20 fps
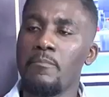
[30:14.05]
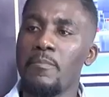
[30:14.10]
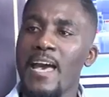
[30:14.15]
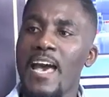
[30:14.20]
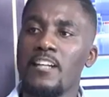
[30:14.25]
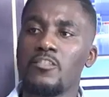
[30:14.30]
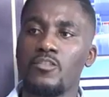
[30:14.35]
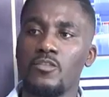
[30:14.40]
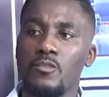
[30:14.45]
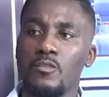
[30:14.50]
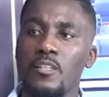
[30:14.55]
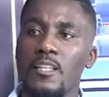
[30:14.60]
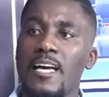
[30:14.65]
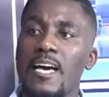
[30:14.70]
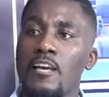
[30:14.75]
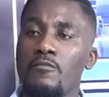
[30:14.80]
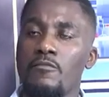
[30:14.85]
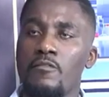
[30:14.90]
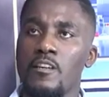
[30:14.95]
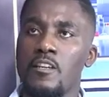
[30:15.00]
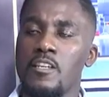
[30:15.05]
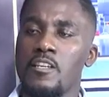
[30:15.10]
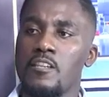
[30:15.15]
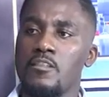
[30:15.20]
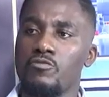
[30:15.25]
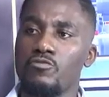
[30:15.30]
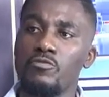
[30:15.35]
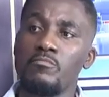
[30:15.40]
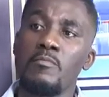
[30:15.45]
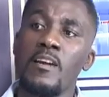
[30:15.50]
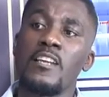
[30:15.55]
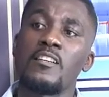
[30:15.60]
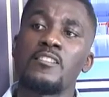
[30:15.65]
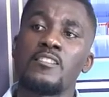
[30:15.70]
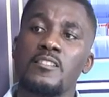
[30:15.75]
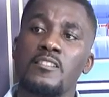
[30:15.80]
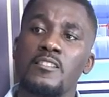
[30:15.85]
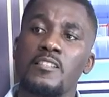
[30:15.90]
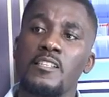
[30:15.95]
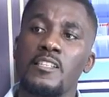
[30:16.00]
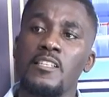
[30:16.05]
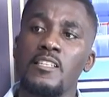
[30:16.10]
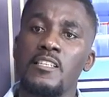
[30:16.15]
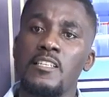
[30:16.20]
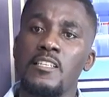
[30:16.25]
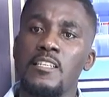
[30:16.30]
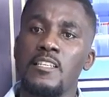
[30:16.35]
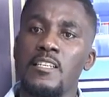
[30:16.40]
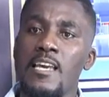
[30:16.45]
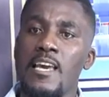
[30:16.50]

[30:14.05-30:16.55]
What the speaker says: impacts your life tremendously.